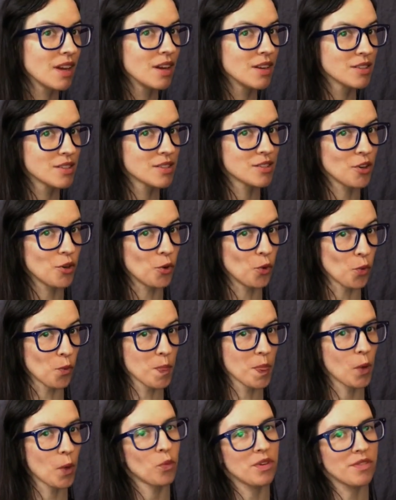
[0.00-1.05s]
So,
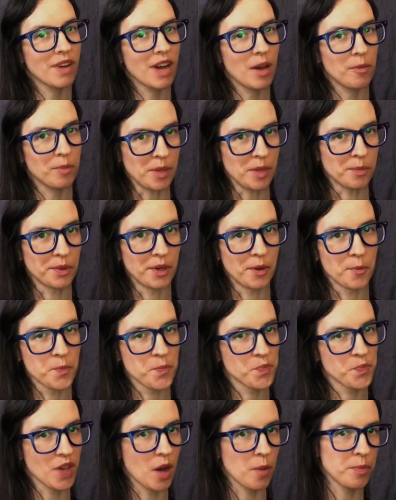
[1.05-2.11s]
we've got people
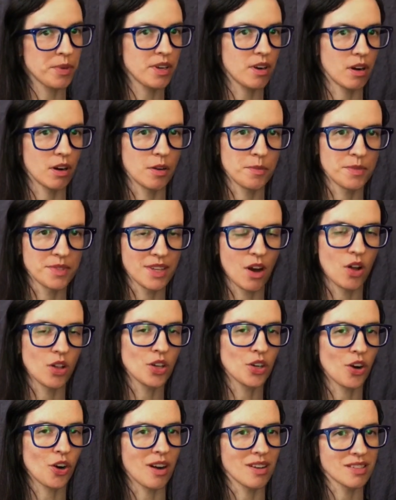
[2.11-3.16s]
up in arms all
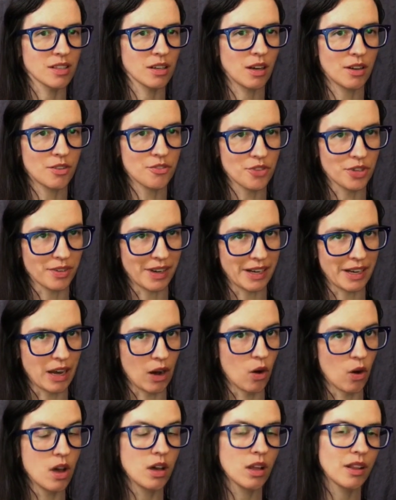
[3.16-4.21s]
across the country right
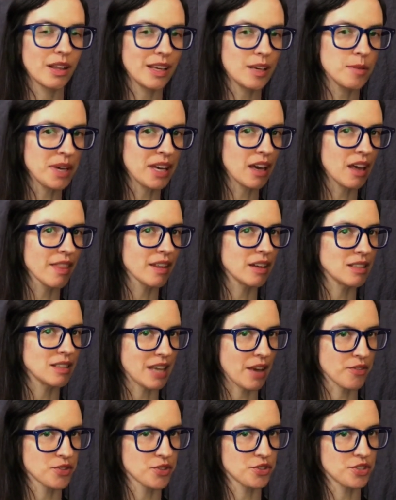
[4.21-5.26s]
now claiming that
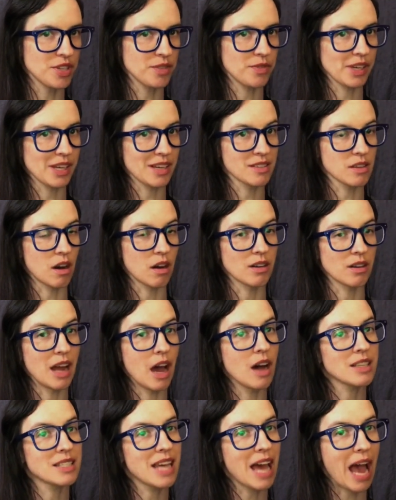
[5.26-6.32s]
death certificates are
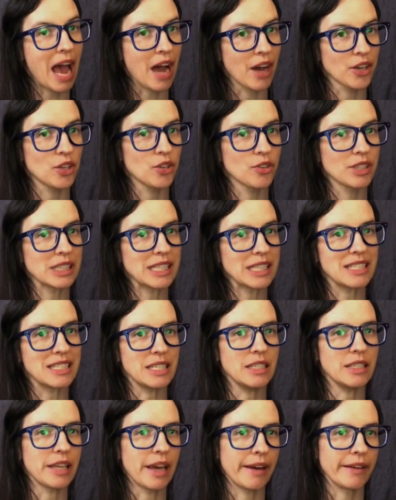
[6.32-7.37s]
not accurately
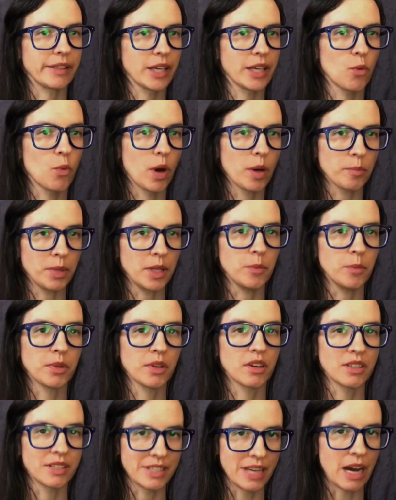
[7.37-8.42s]
detailing what people
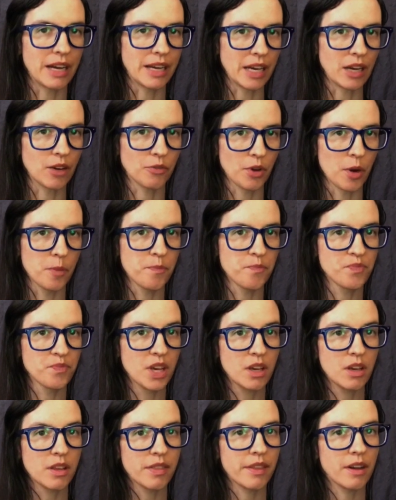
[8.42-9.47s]
are dying from.
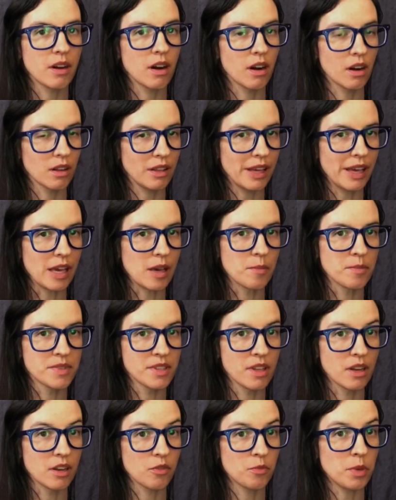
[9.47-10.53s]
There are claims
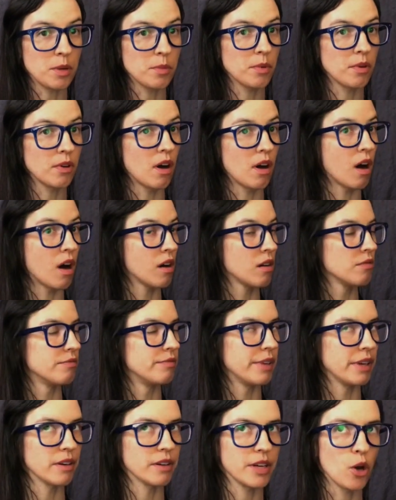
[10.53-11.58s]
that if people are
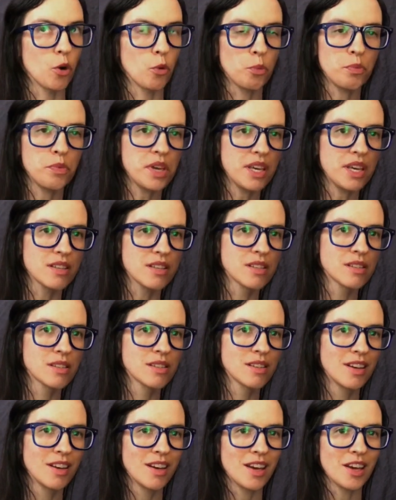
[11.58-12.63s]
very obese,
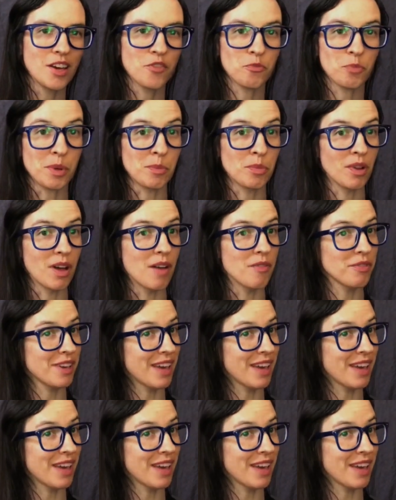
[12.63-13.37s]
if people have